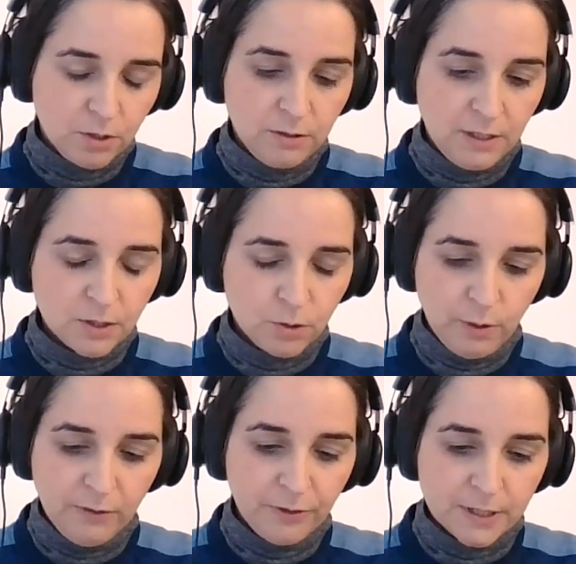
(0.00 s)
Just
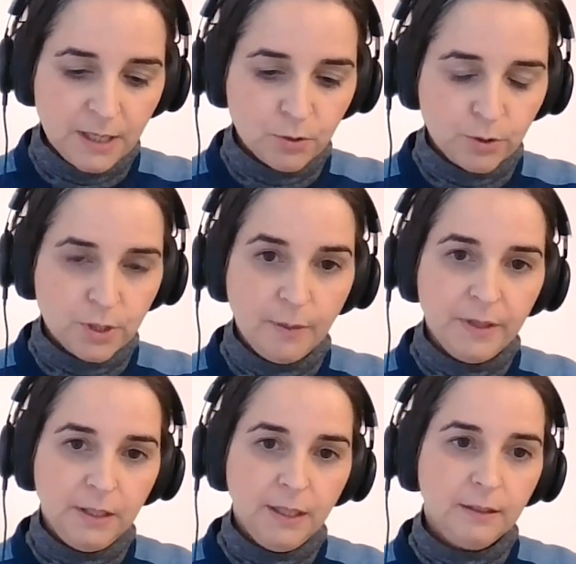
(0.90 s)
to emphasize on
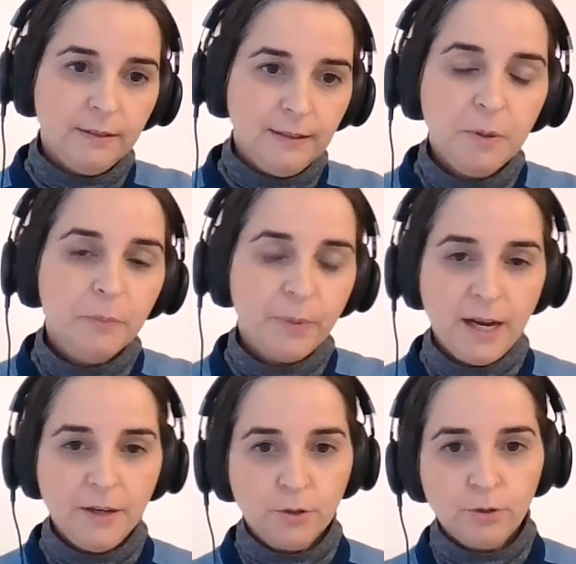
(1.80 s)
something that even
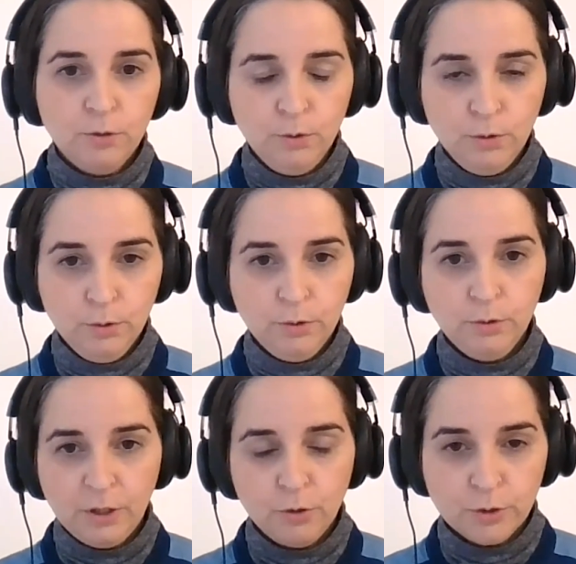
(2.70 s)
prior to
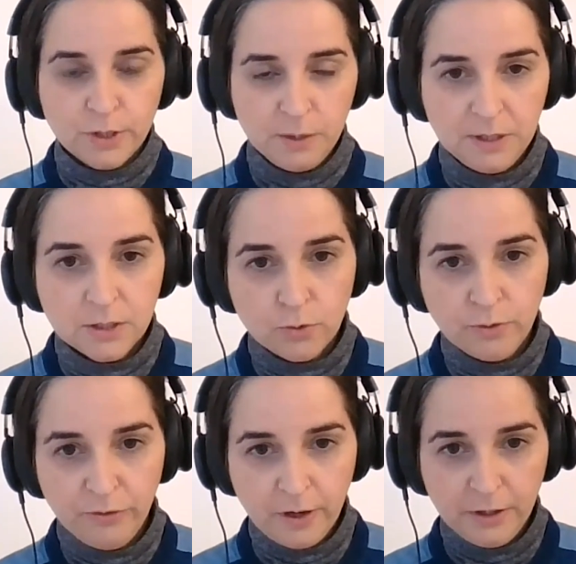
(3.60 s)
the course David is
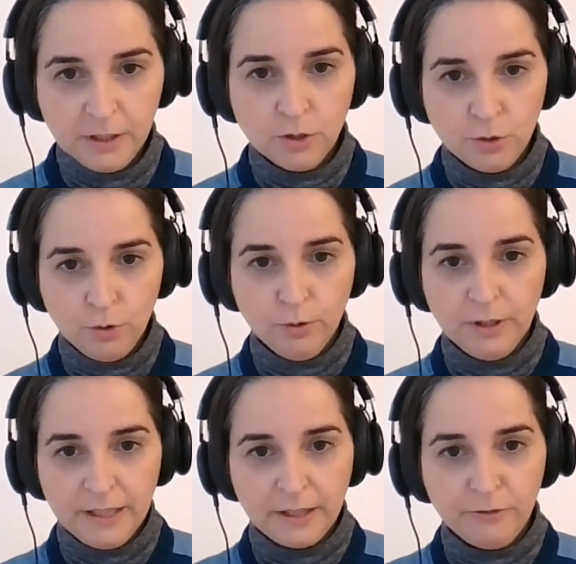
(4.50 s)
referring to,
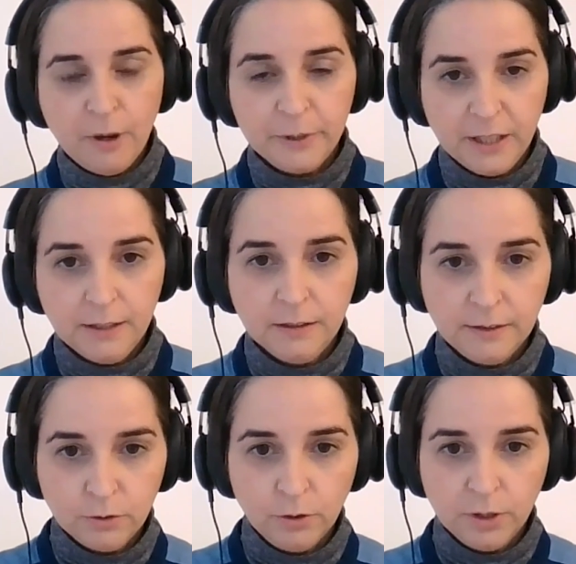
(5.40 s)

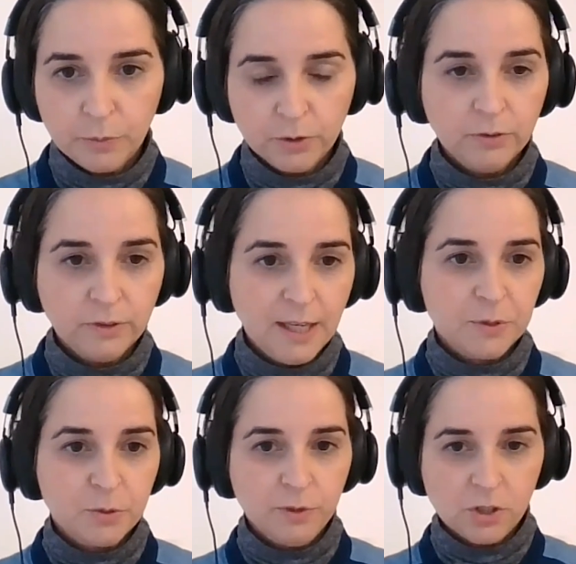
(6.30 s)
prefabricating tectonic
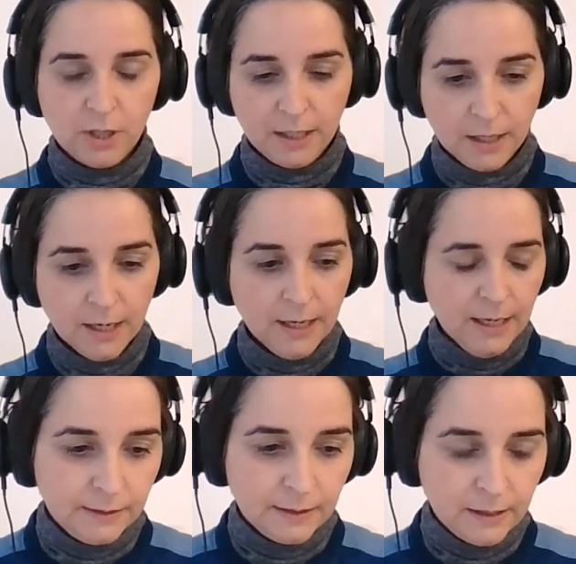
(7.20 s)
prototypes, which I
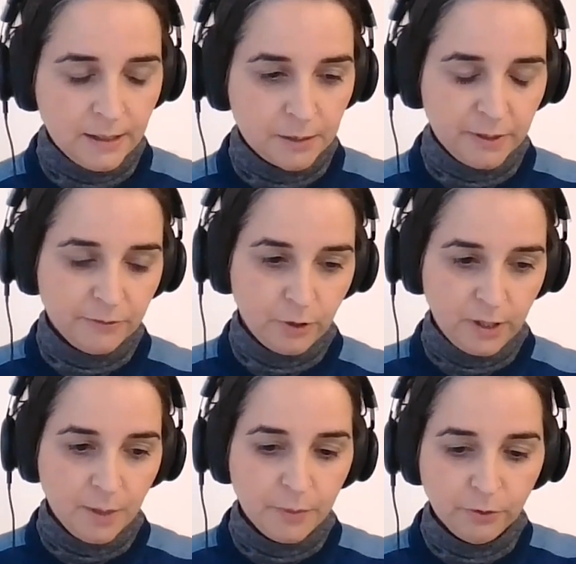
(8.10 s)
led at Harvard
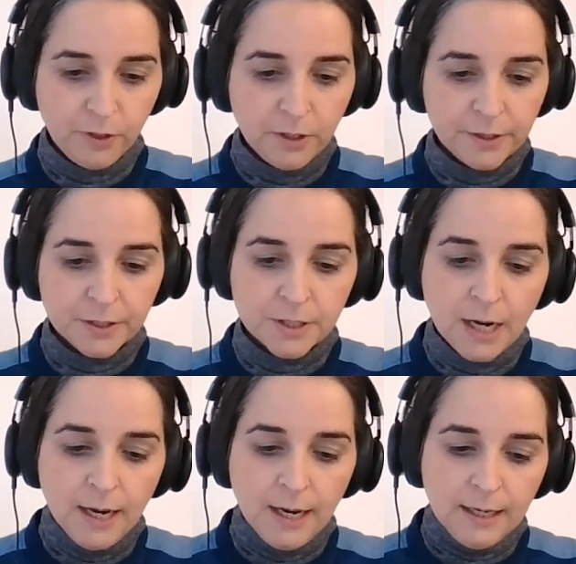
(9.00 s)
for a number of
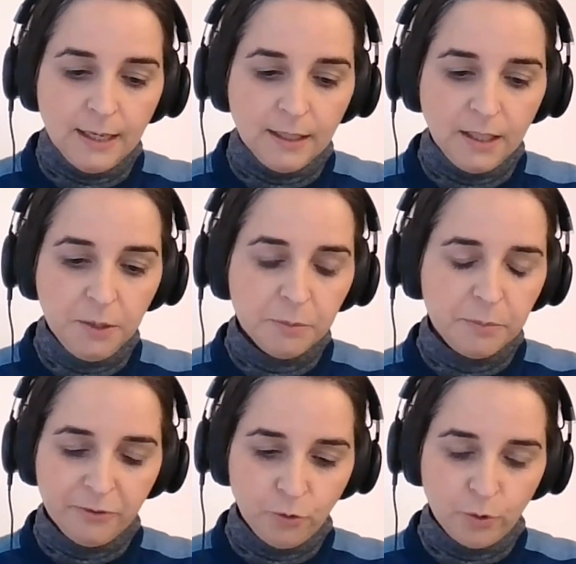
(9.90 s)
years,
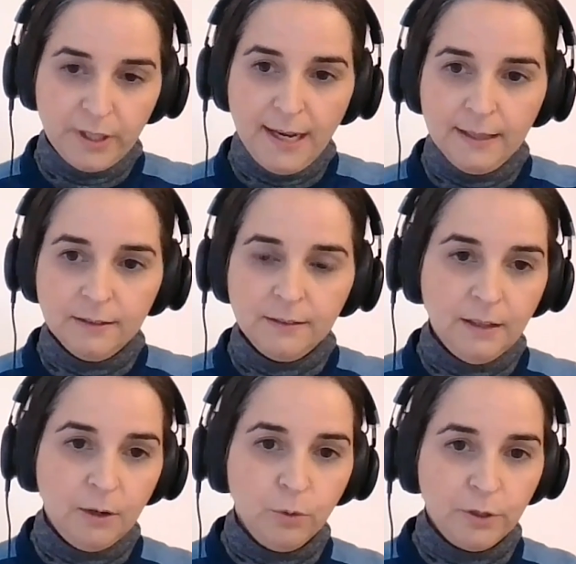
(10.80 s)
even before that,
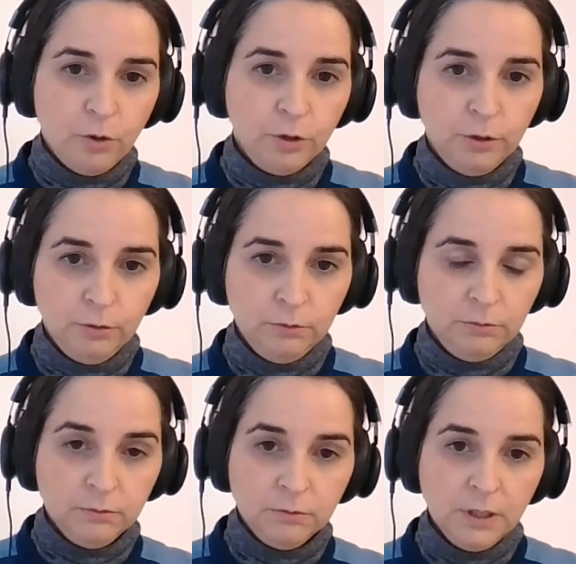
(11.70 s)
in our
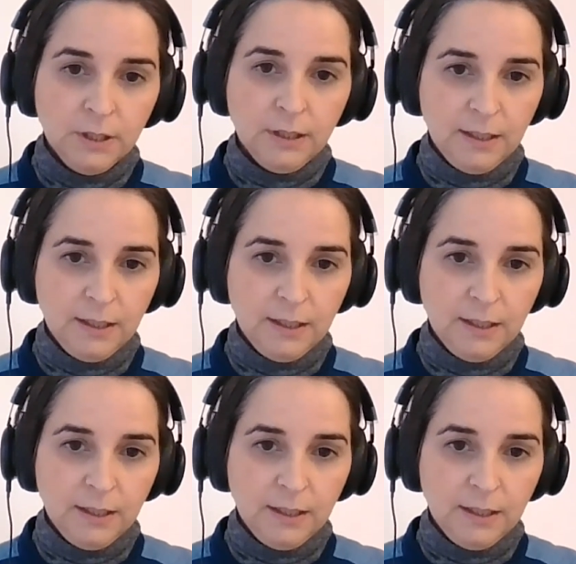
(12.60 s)
own,